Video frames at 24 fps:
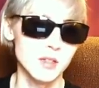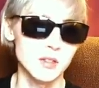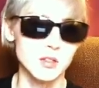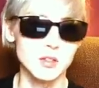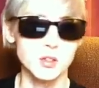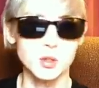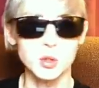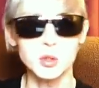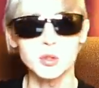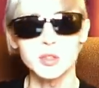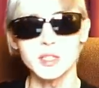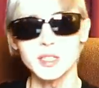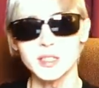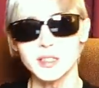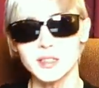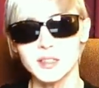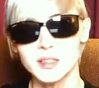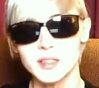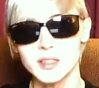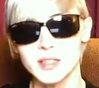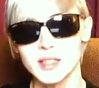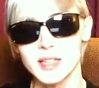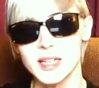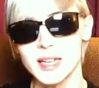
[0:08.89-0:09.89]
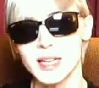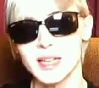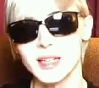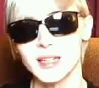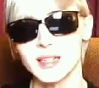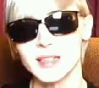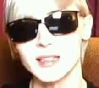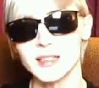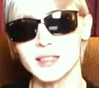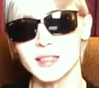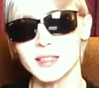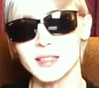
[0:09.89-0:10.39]
stories
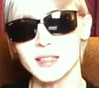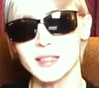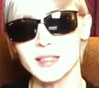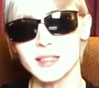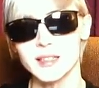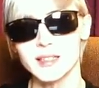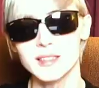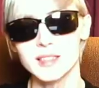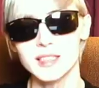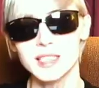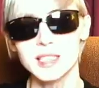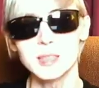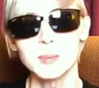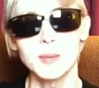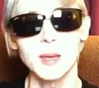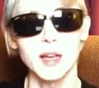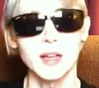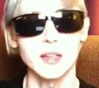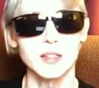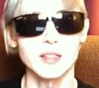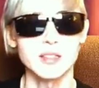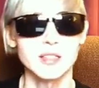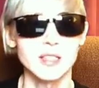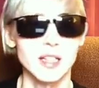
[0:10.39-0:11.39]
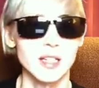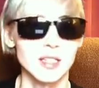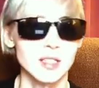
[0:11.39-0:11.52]
and emails